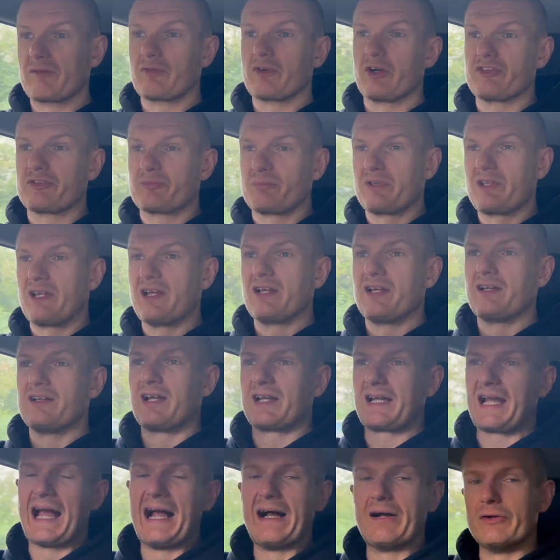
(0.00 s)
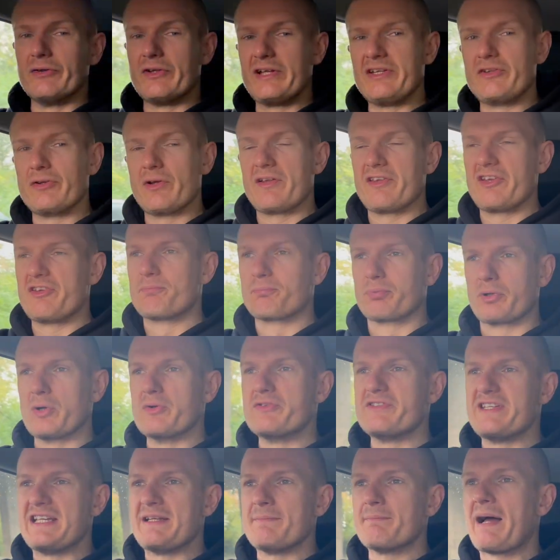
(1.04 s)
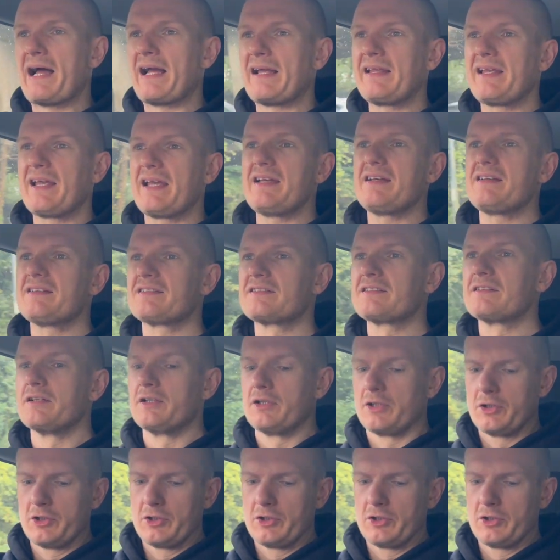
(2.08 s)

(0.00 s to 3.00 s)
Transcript: I've got some of the like Aldi do like these protein pancakes,